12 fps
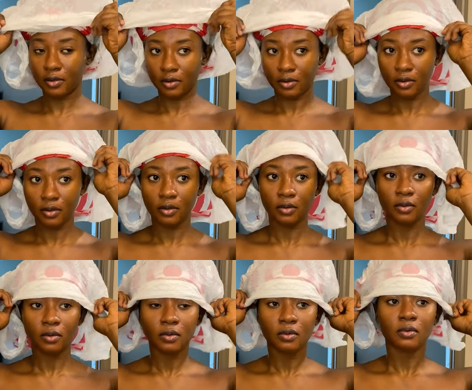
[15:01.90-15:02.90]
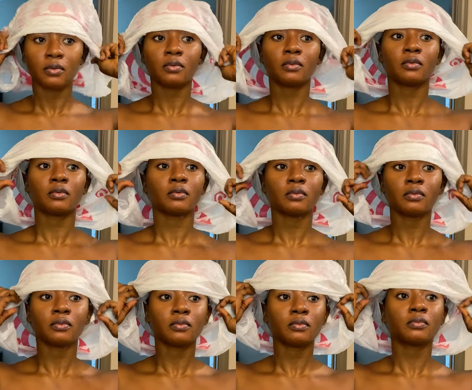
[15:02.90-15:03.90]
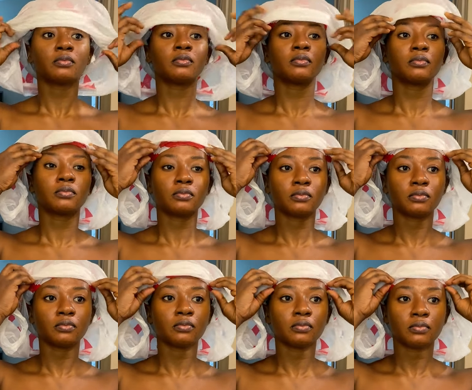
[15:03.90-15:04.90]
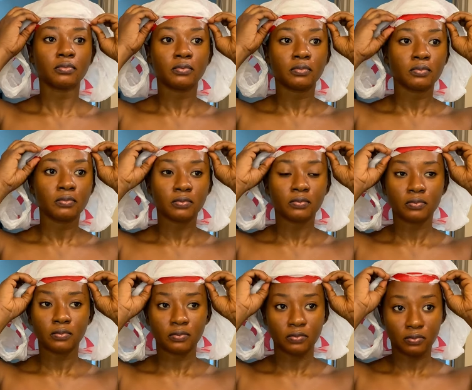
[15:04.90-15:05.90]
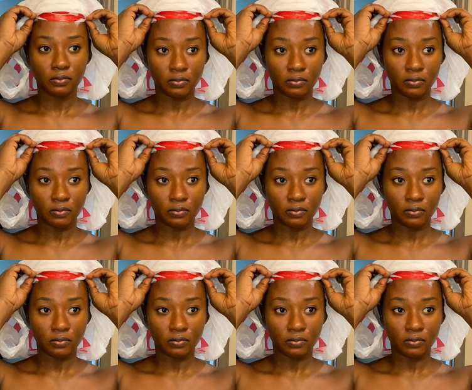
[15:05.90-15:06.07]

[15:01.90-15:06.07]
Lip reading: Nothing is said.